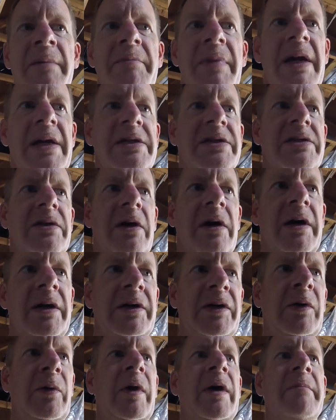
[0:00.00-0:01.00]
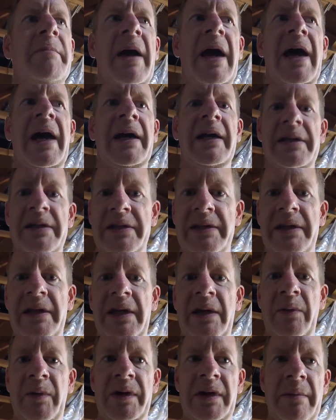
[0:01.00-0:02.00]
based on going back and
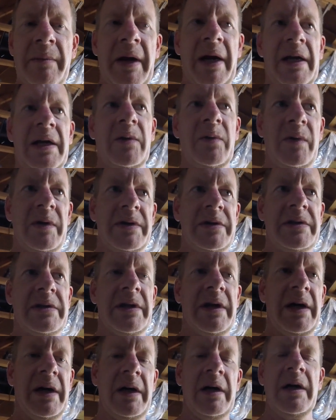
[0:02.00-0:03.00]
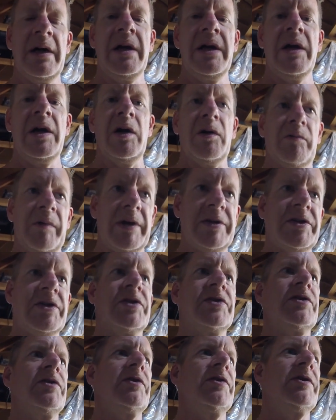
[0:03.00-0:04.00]
seeing when the bike was
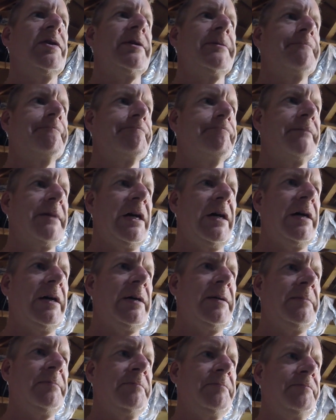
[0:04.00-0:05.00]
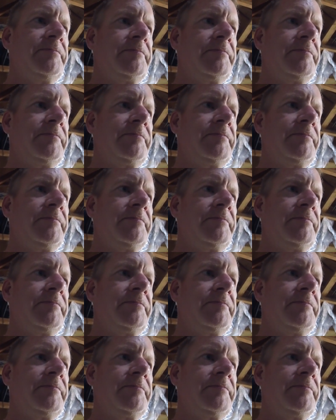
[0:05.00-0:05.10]
registered, I